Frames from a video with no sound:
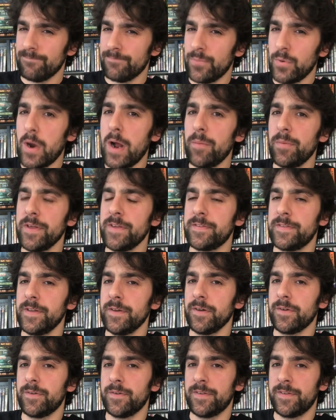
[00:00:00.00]
probably
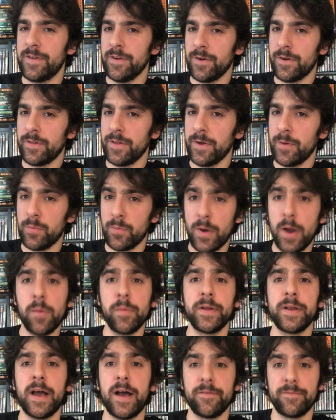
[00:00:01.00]
still steer clear,
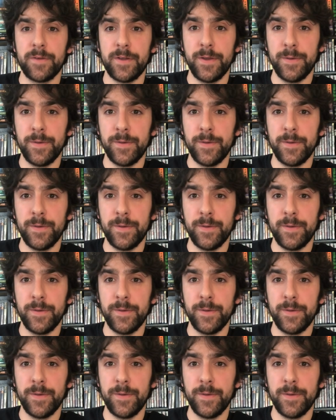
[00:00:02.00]
probably not for